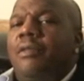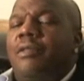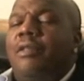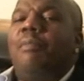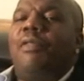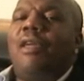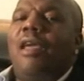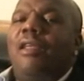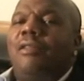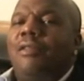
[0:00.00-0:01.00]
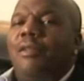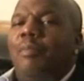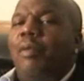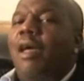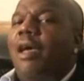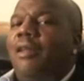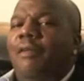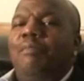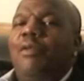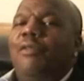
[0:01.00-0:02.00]
sympathetic to the plot
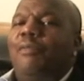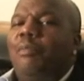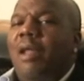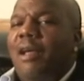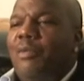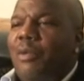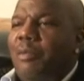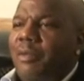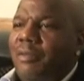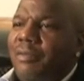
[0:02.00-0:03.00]
of Beautiful Black Women.